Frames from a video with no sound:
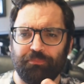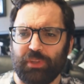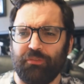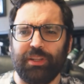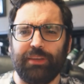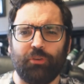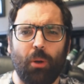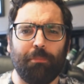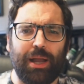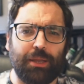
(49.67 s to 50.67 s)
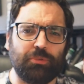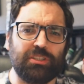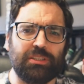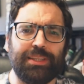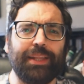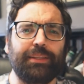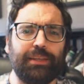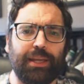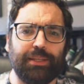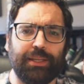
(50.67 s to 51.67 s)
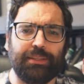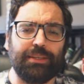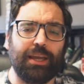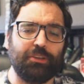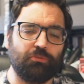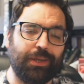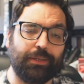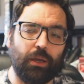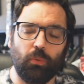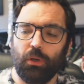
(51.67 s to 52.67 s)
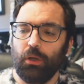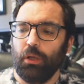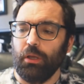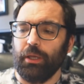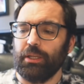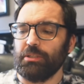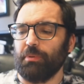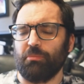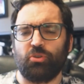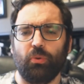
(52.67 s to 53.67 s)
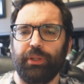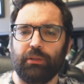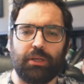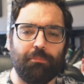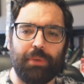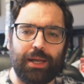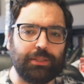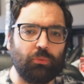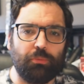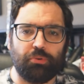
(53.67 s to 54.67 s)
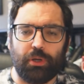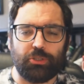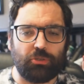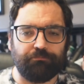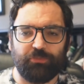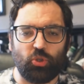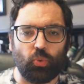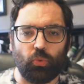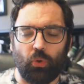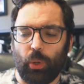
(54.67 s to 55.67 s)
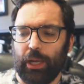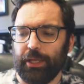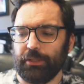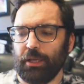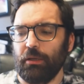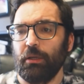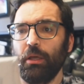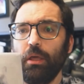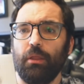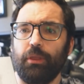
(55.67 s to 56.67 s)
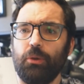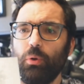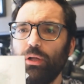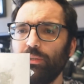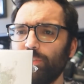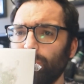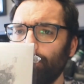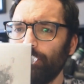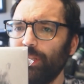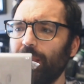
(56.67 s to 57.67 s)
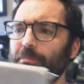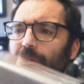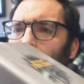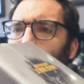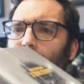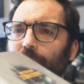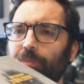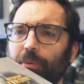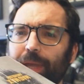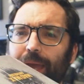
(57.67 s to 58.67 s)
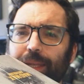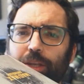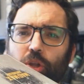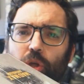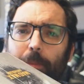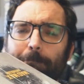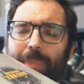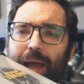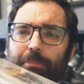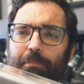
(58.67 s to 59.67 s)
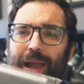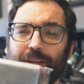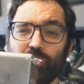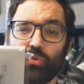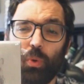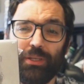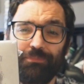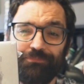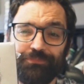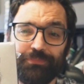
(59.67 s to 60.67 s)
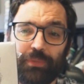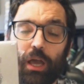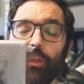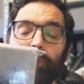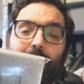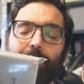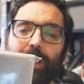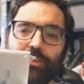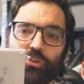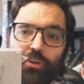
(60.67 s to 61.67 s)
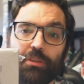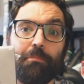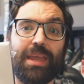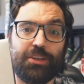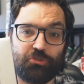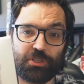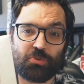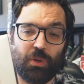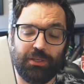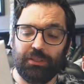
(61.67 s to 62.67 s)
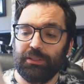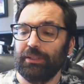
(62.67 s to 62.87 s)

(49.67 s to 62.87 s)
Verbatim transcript: I think they've gone back up to 99.99 right now. It is, but I'm sure they'll come back down in price sooner or later. They will, so I'm still umming and ahhing about getting the Mad Max one. Uh, not the Mad Max, sorry, the Matrix one.